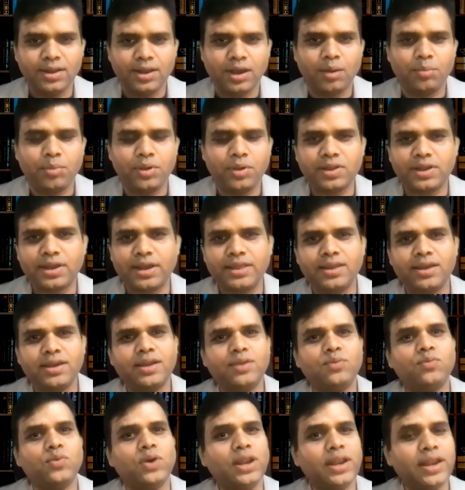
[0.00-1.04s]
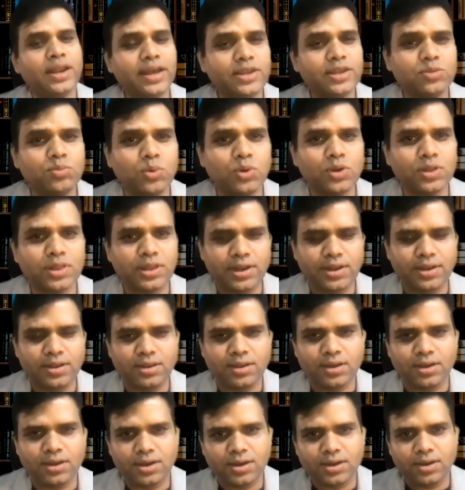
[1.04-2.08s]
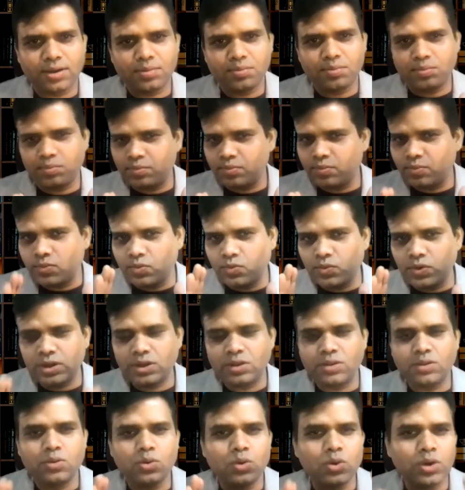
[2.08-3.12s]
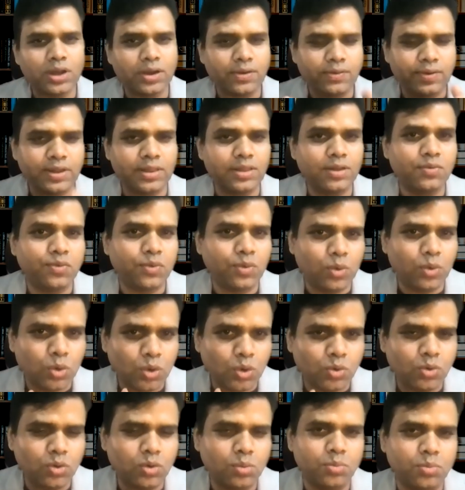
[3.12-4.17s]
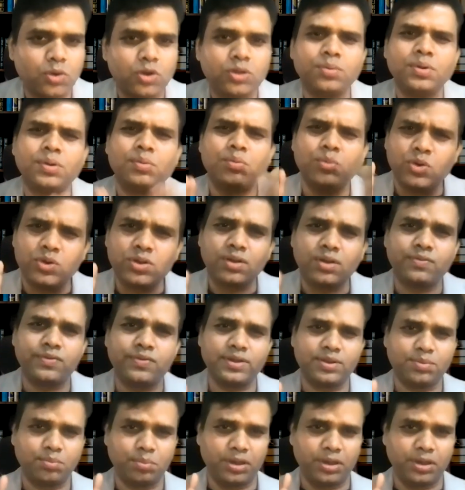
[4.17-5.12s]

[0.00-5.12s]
Amazing. I think, and one last book that we don't cover in the four core books, but most of us